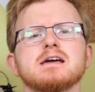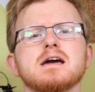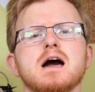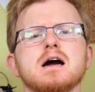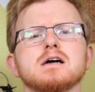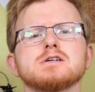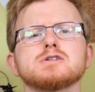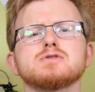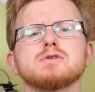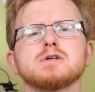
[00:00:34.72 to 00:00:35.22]

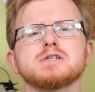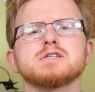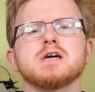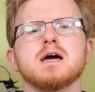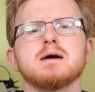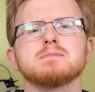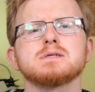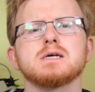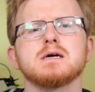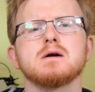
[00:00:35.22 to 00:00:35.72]
guys, Chris
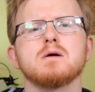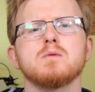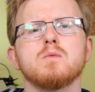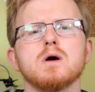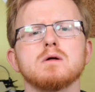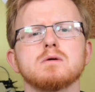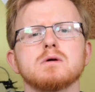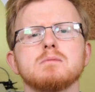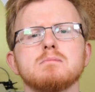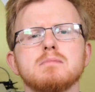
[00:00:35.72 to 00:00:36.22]
James here.
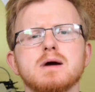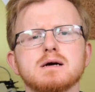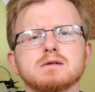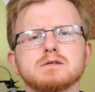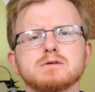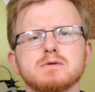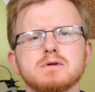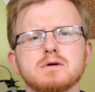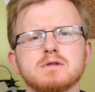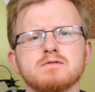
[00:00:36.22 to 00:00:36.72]
Welcome back
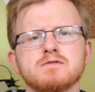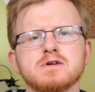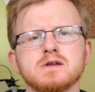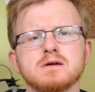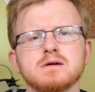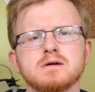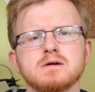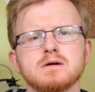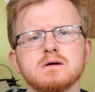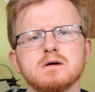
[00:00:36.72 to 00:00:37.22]
to another
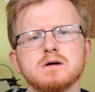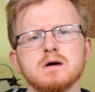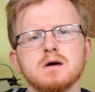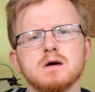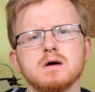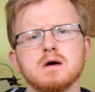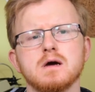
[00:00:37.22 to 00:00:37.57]
video.